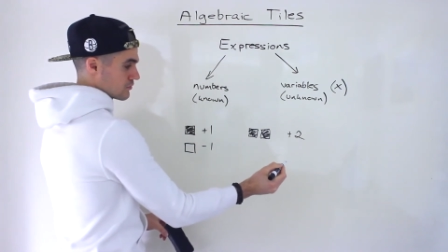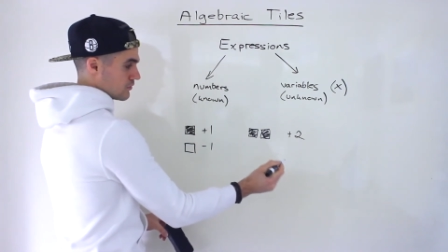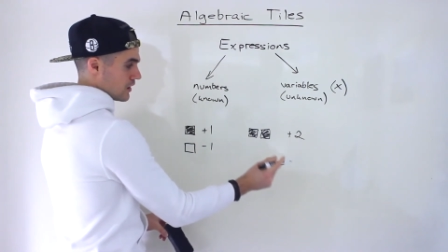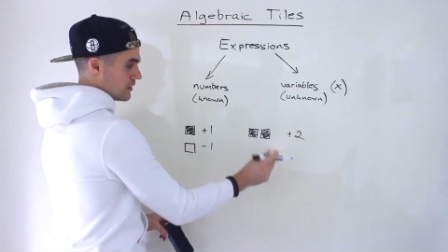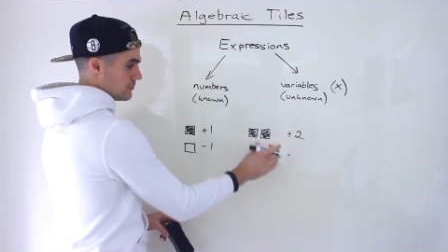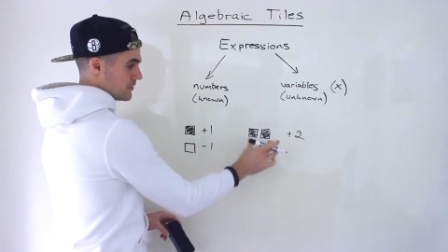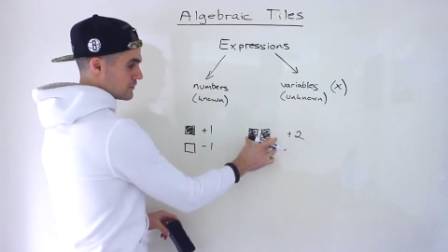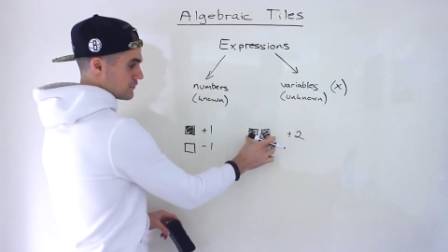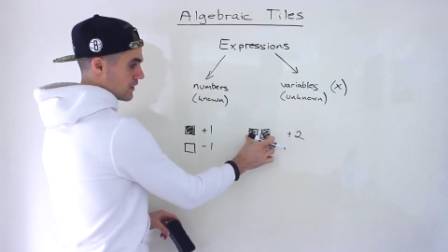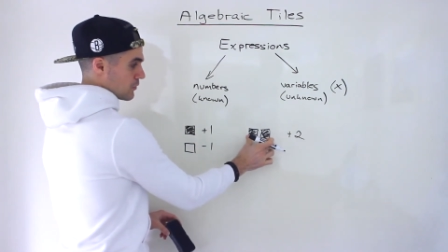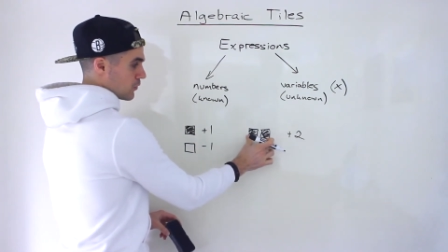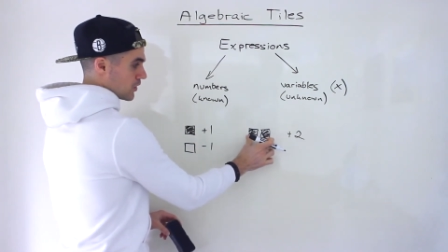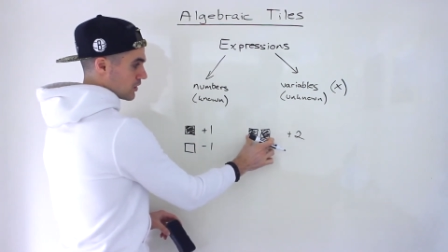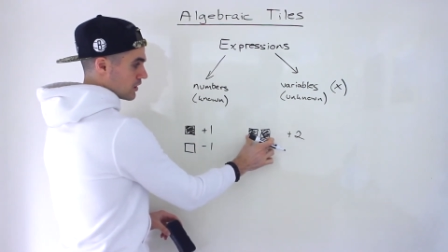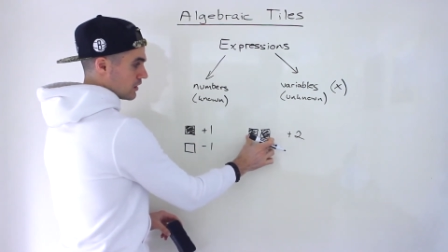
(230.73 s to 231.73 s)
right? But if they
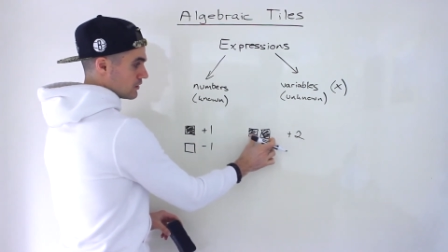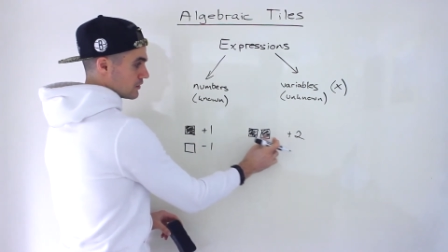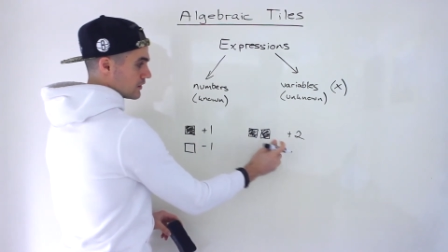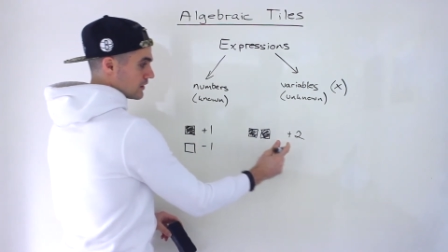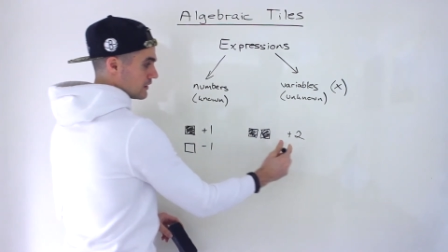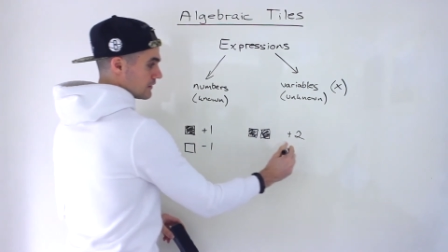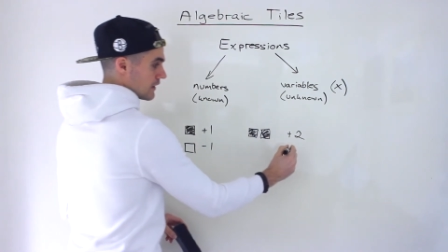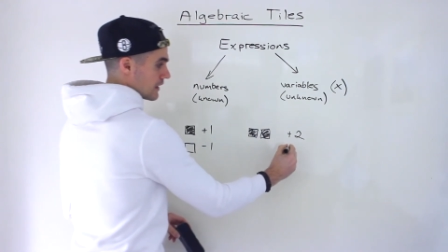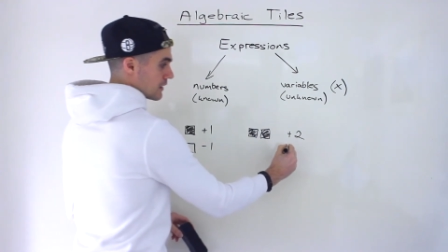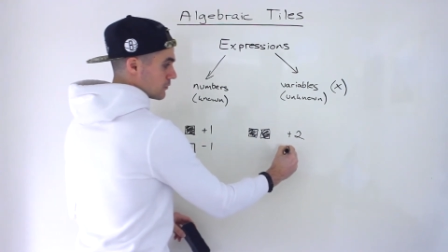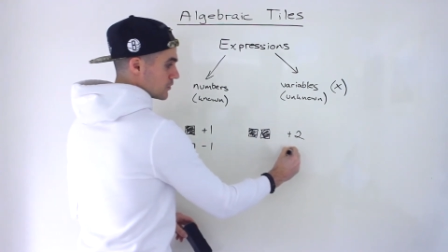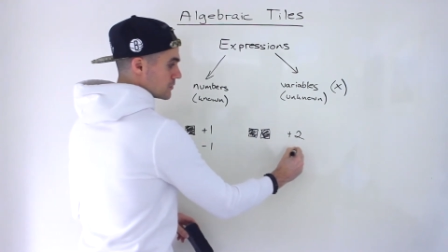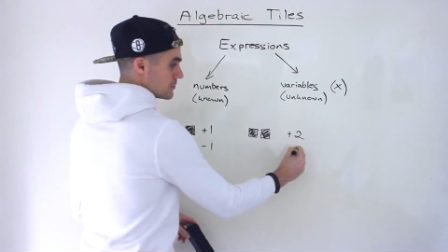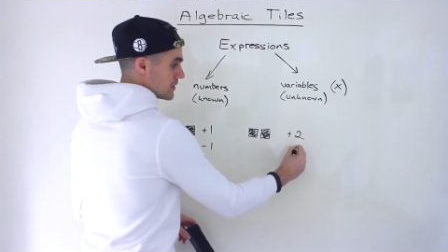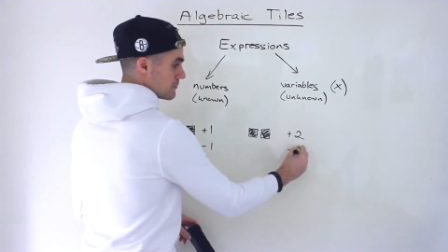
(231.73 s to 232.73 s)
weren't colored in, then it
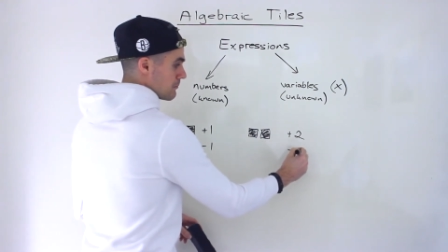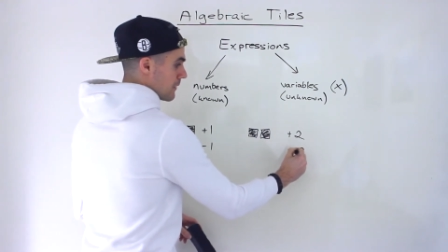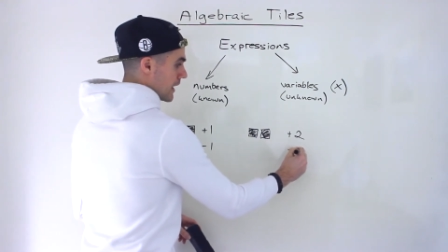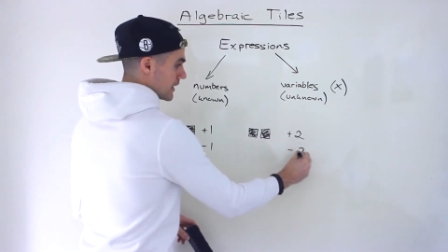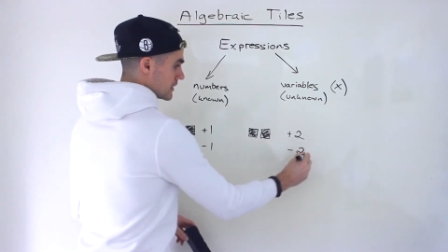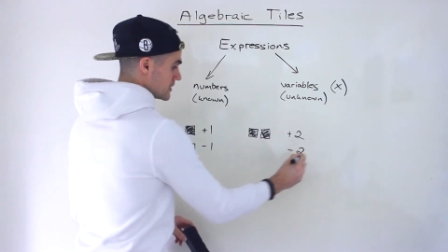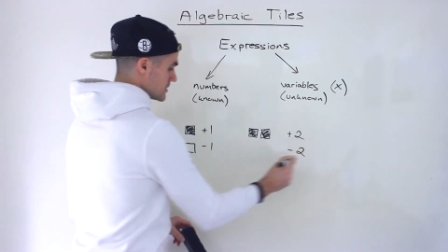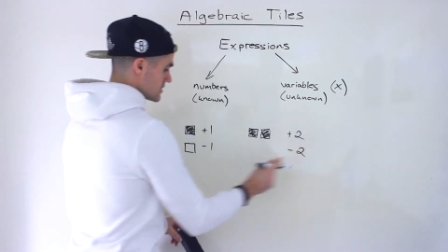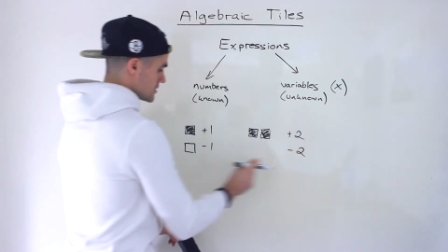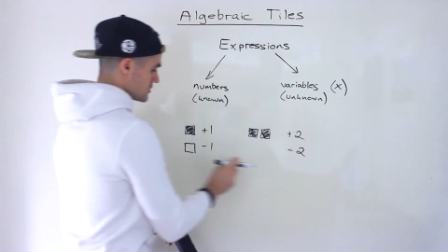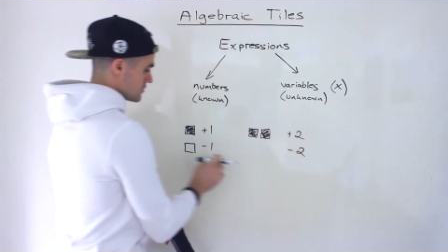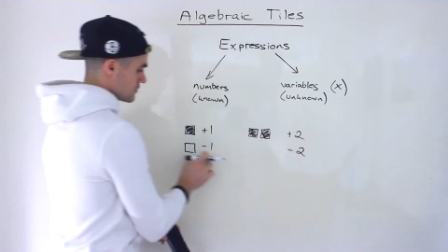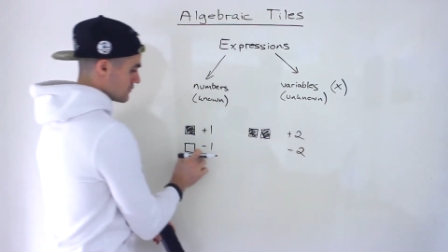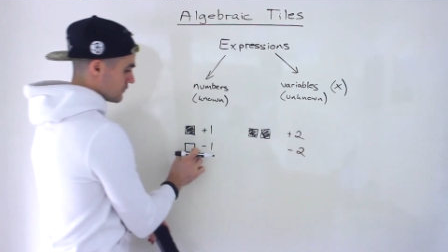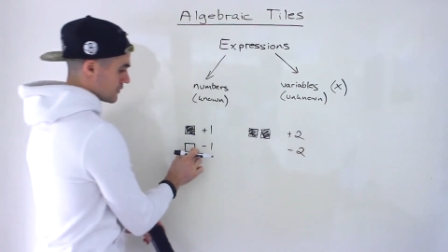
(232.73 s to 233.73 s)
would be minus
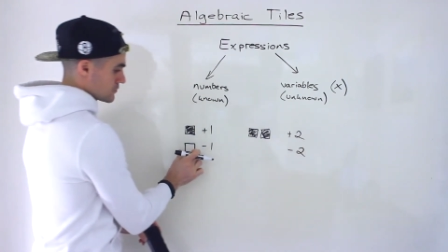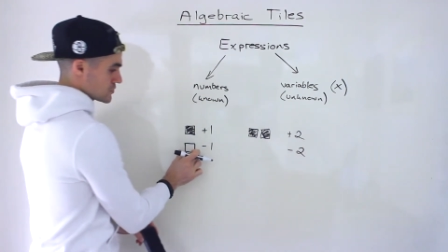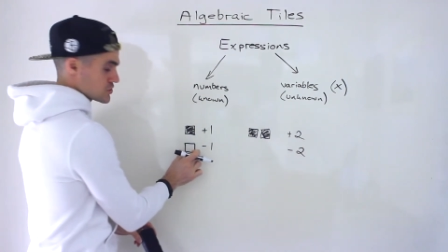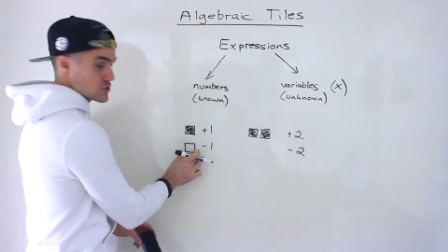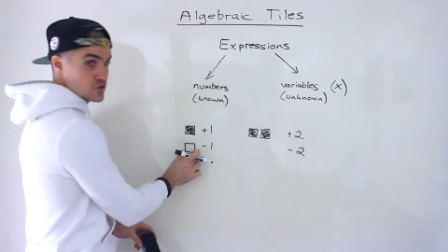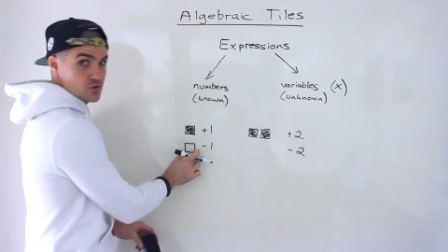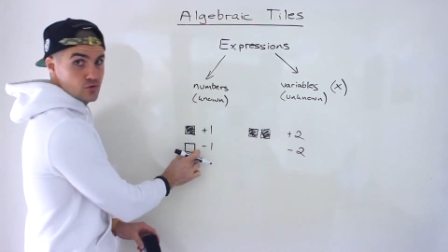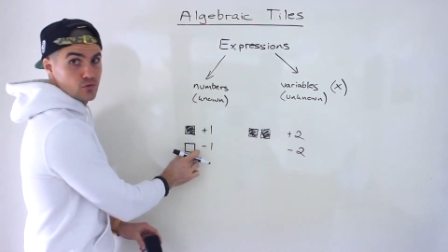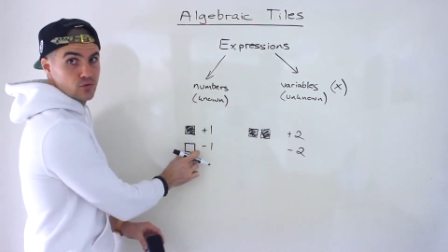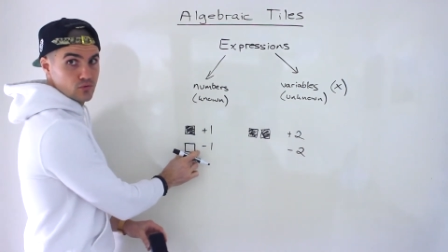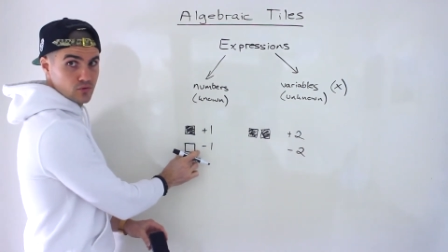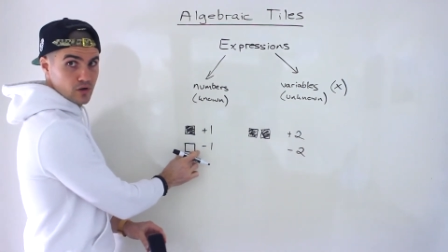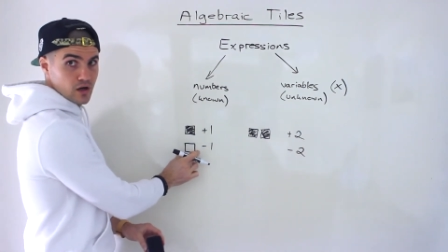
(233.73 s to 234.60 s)
2 if there was two